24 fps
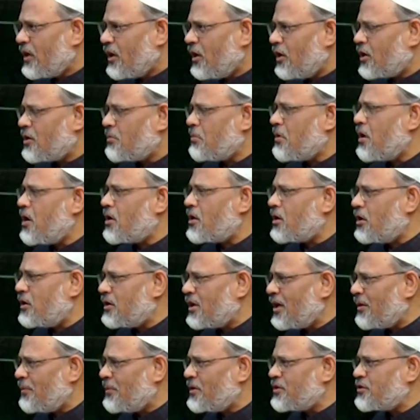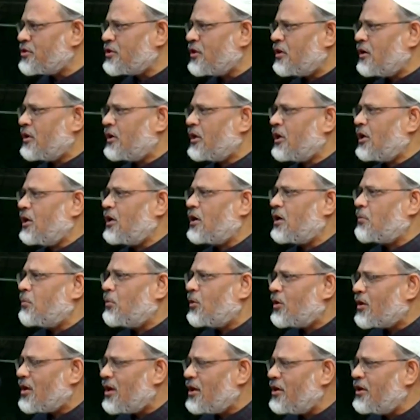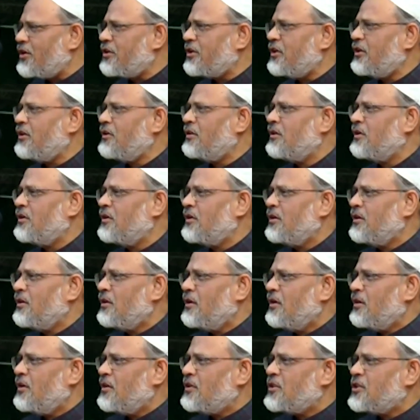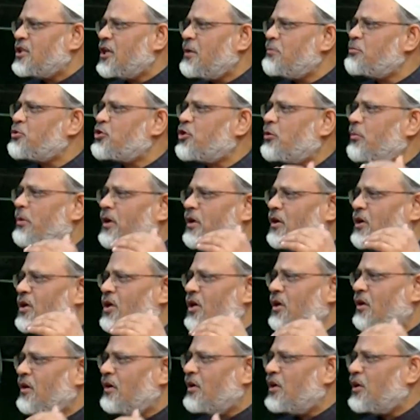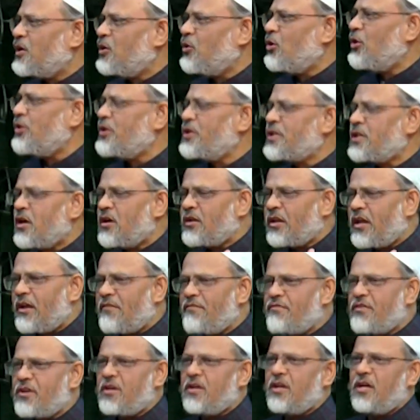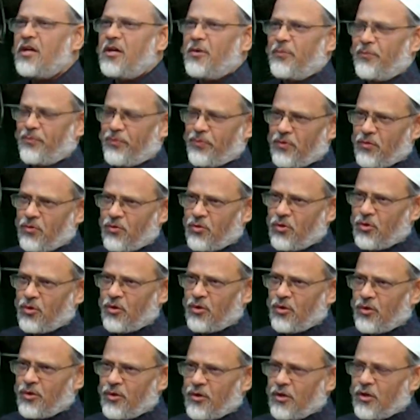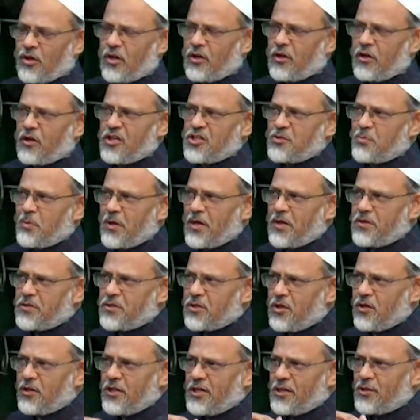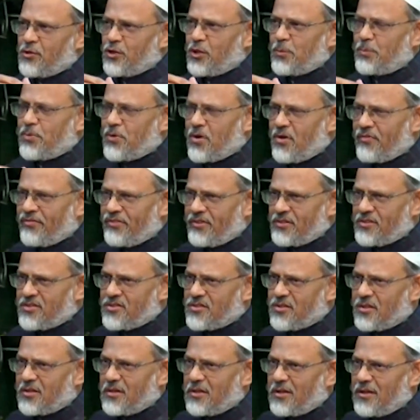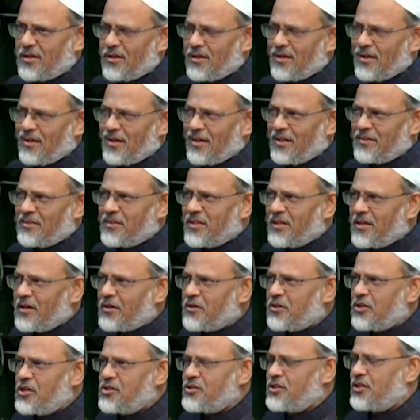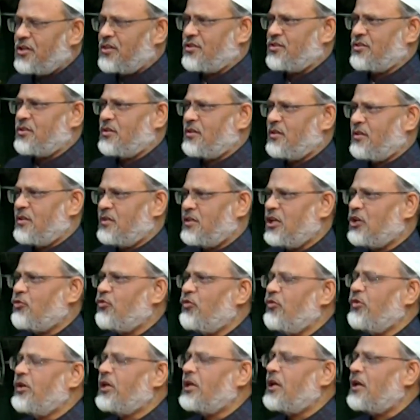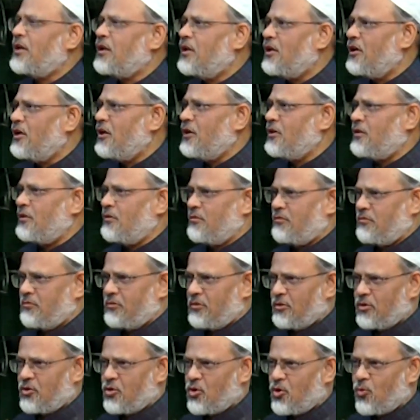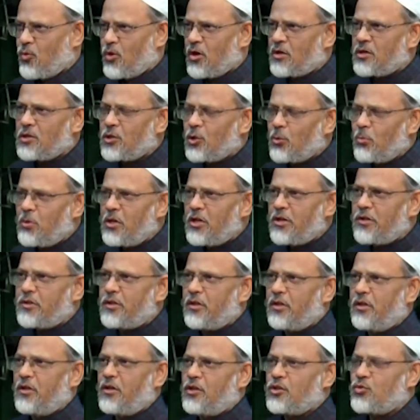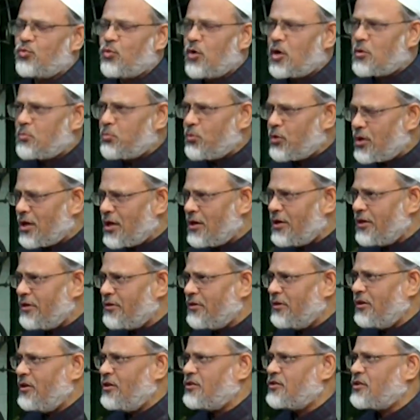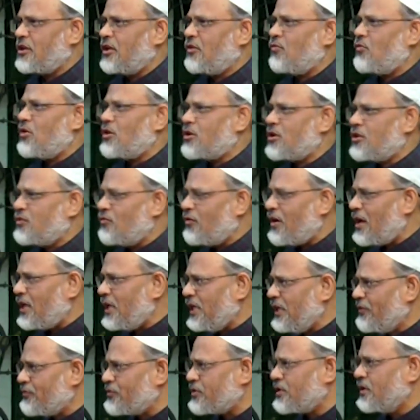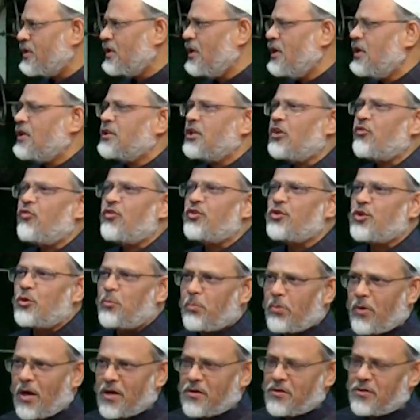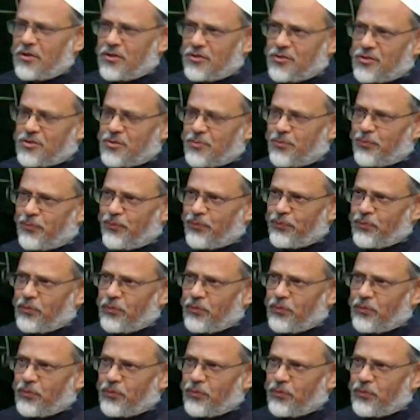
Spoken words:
Our moral dimension, our morality seems to be going down every day. And it is by turning to the prophets and their teachings that we can learn what nobility is, what morality is, and what are the values that we should practice.